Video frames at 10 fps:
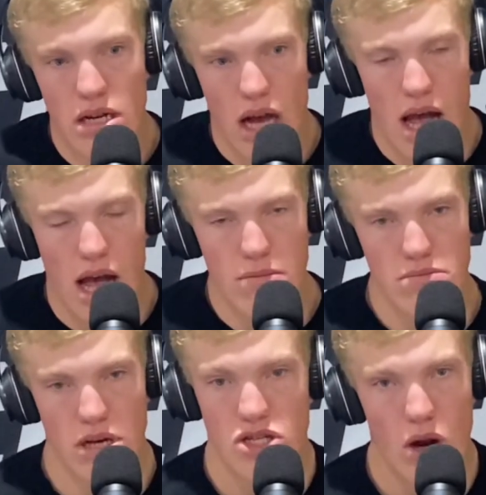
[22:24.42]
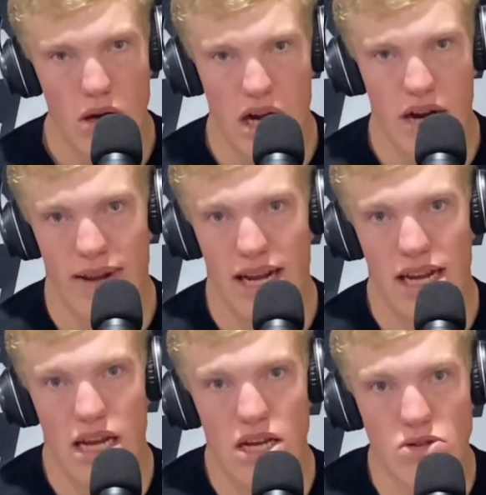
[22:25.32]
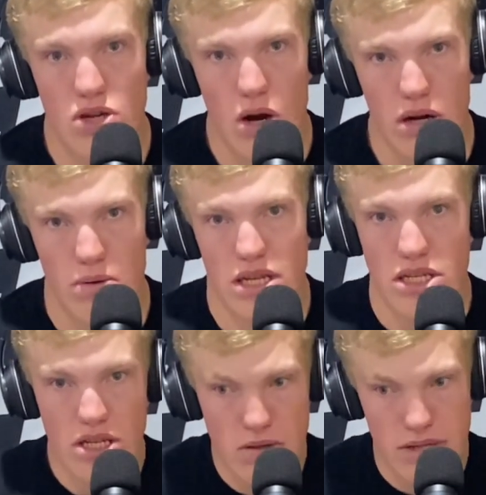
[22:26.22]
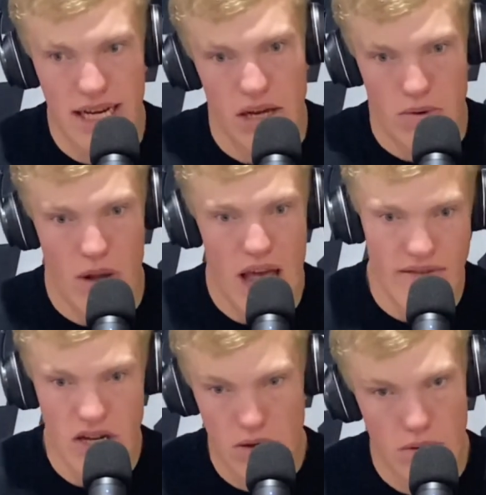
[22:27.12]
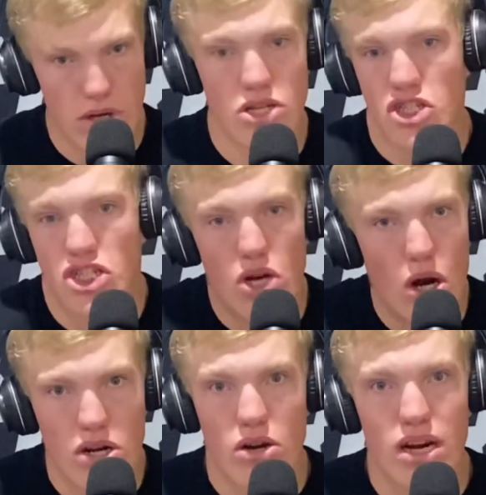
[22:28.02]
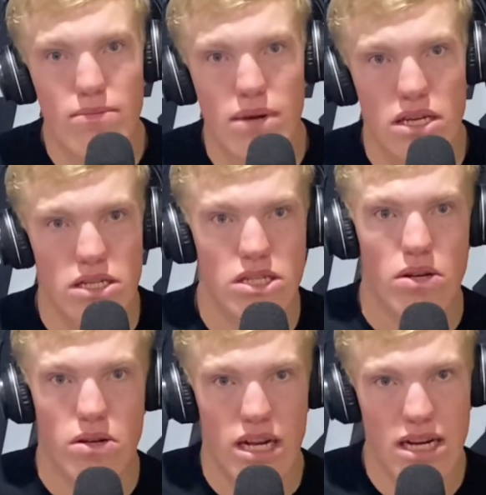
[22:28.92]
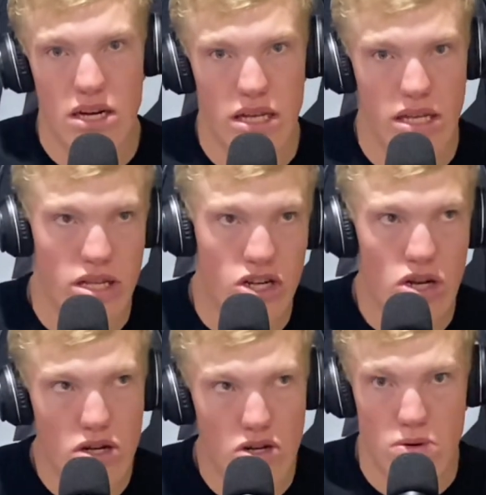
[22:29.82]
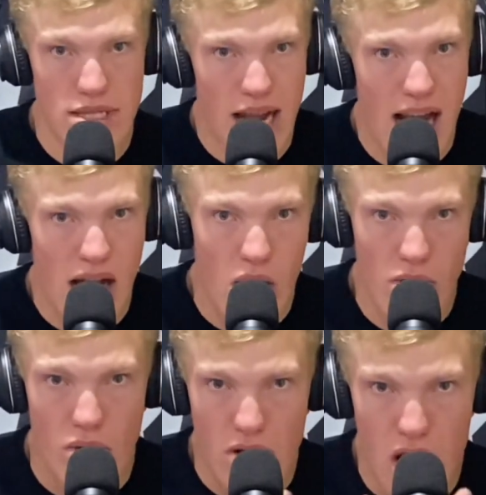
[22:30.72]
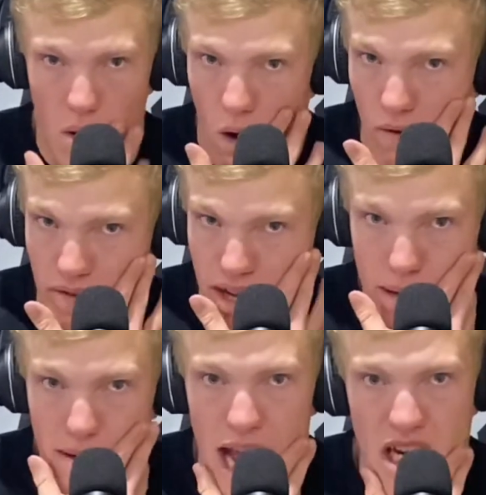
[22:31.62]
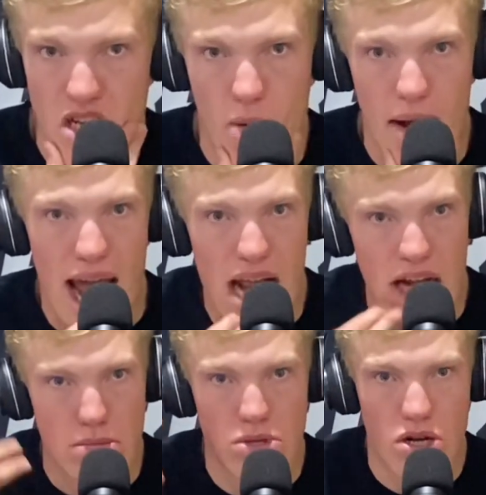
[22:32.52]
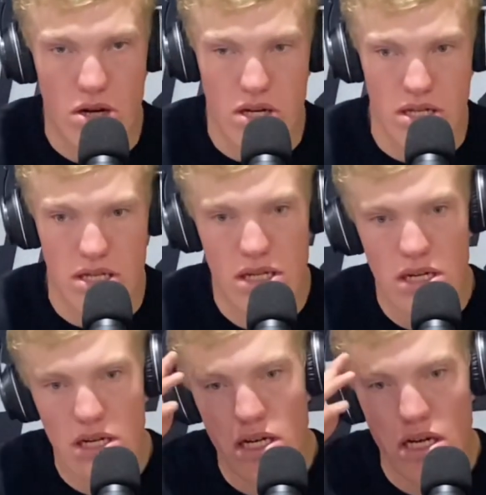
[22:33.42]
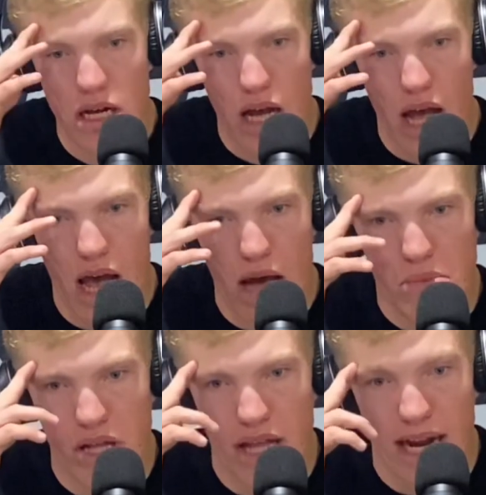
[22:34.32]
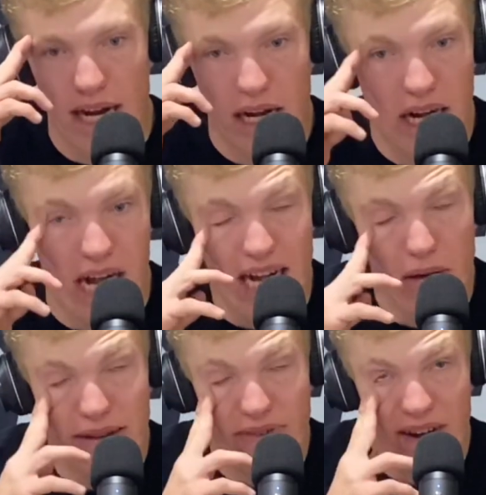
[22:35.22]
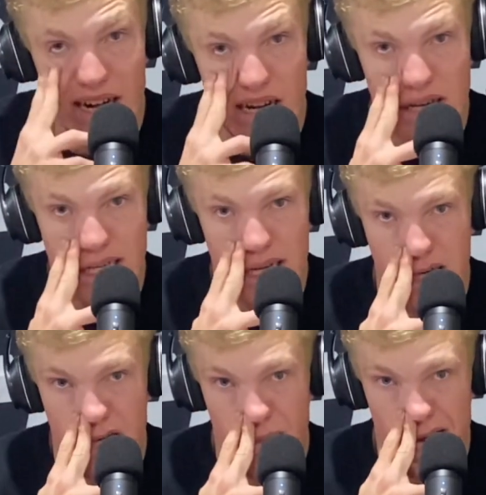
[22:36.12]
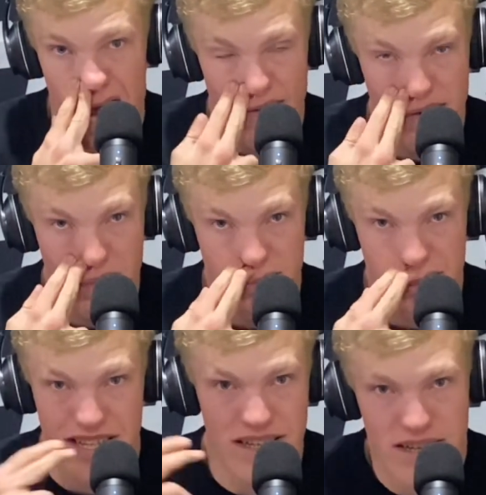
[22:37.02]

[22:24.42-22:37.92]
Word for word: Um, a charter, if they can get a new charter with this new deal, we'll have a new charter agreement. So either the charters will stay or they'll go. Hopefully, maybe NASCAR will add a couple charters. Um, but like, it'll be very interesting because we'll be having pretty much